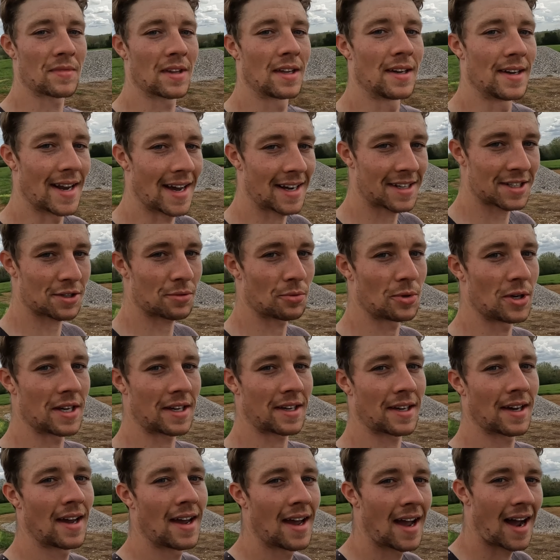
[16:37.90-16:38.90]
next
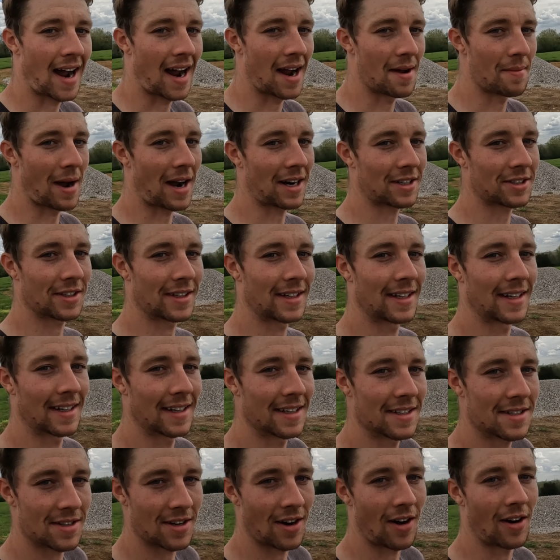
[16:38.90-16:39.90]
week, I'm actually gonna
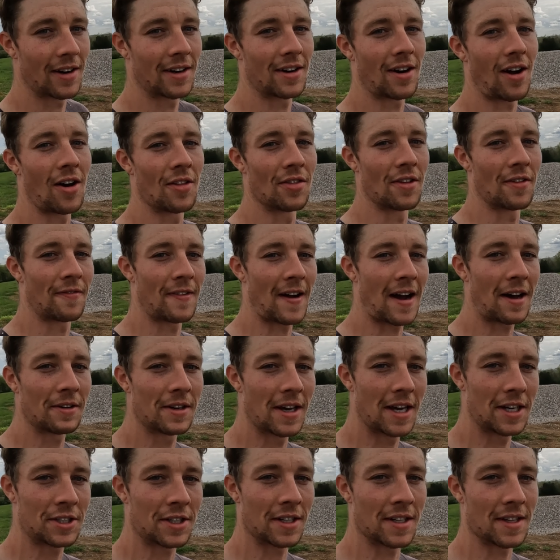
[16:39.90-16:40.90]
get started on the
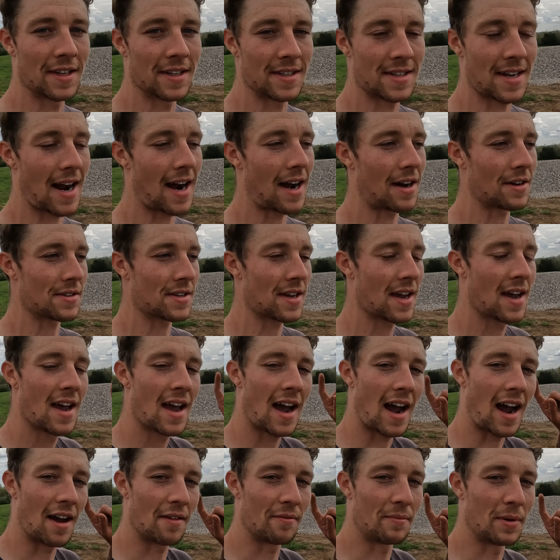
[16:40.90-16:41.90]
foundation of this house.
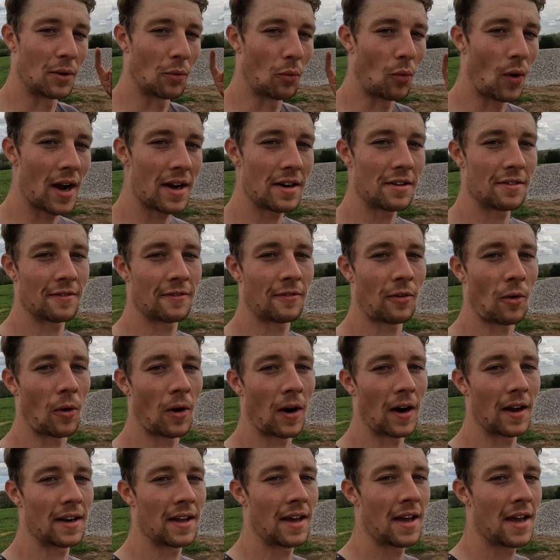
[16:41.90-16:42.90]
I've been waiting
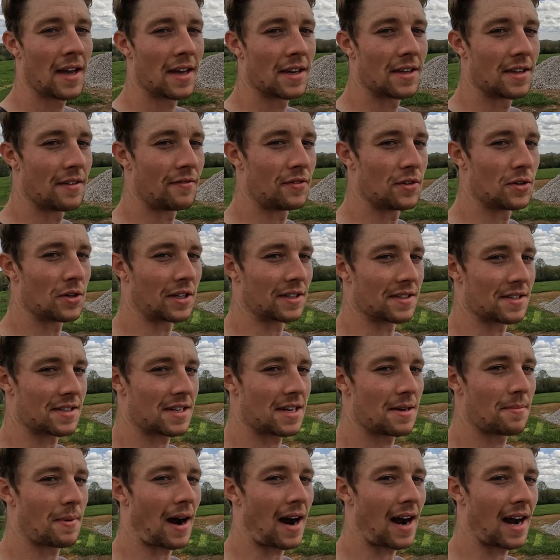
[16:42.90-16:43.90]
for it. If you can
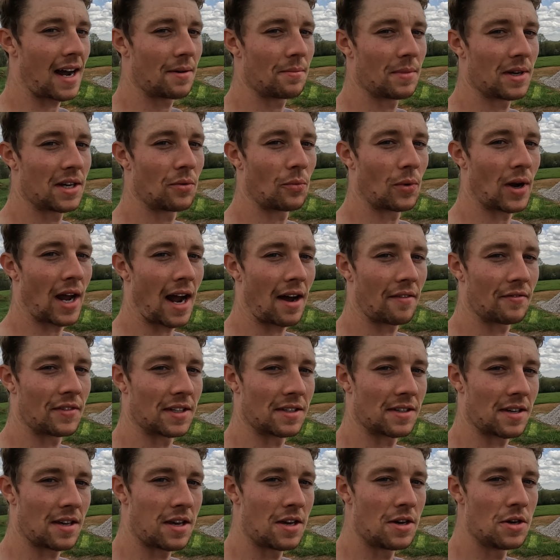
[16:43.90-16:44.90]
see behind me, we have
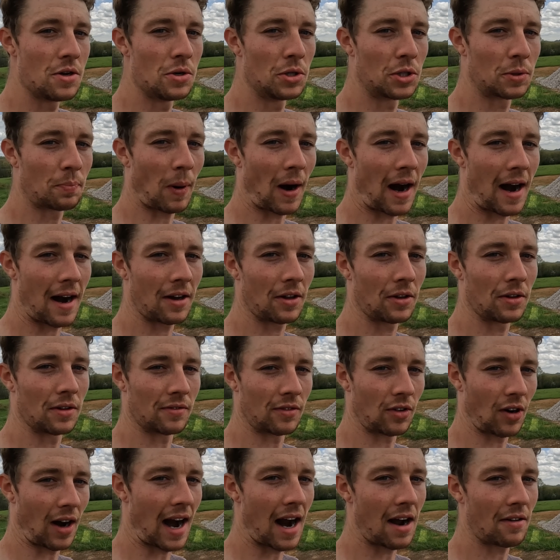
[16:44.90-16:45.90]
this huge pile of
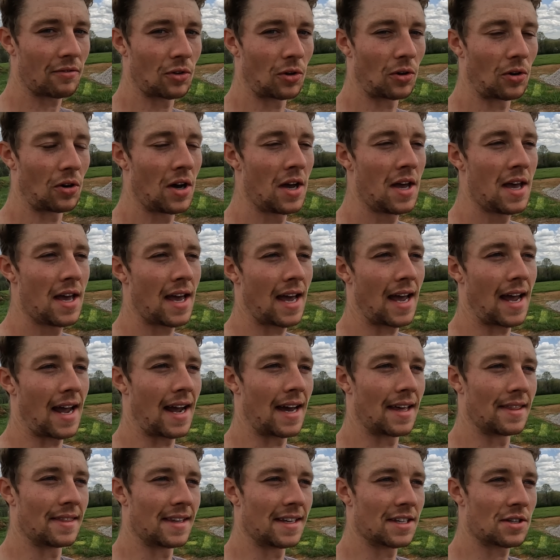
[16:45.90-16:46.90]
gravel,
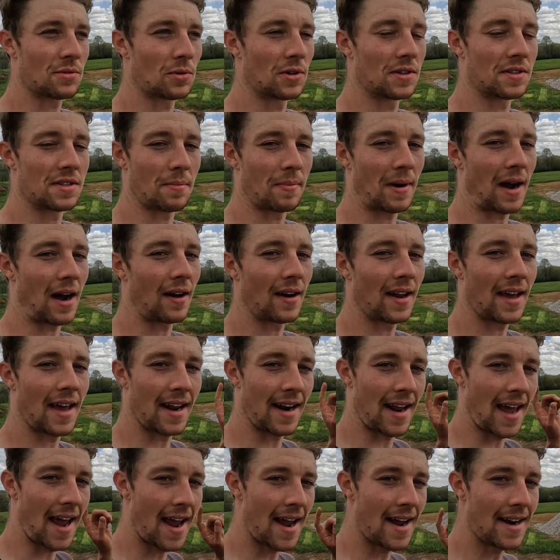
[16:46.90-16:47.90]
and this was about
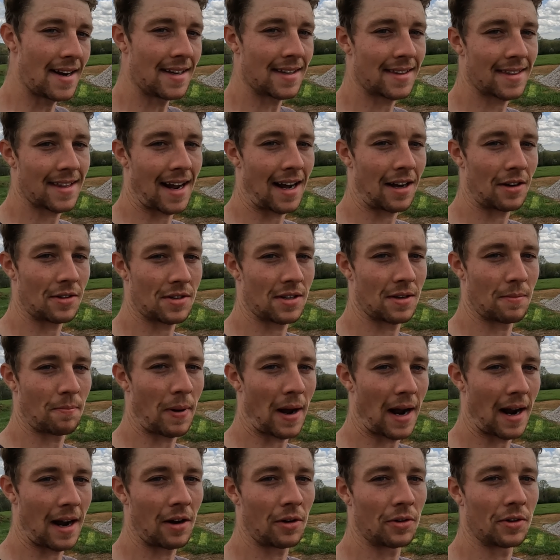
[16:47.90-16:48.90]
an 80,000
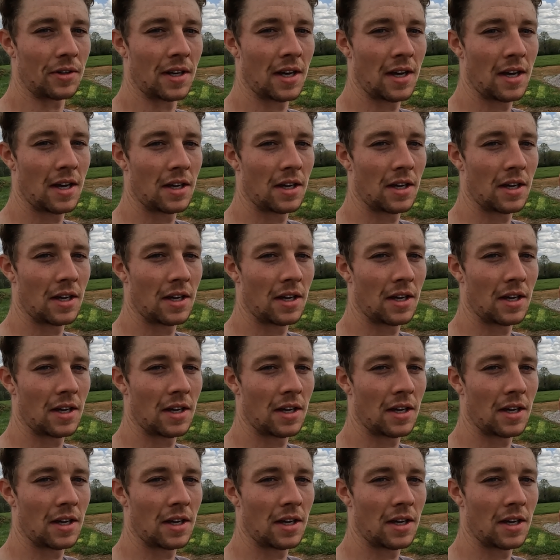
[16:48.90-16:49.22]
pound